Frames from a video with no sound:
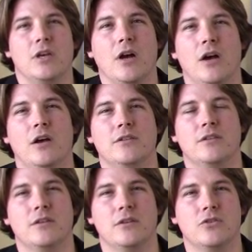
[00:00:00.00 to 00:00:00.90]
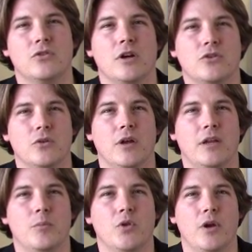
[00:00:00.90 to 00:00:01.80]
cause structural
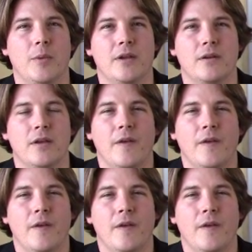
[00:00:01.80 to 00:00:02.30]
unemployment.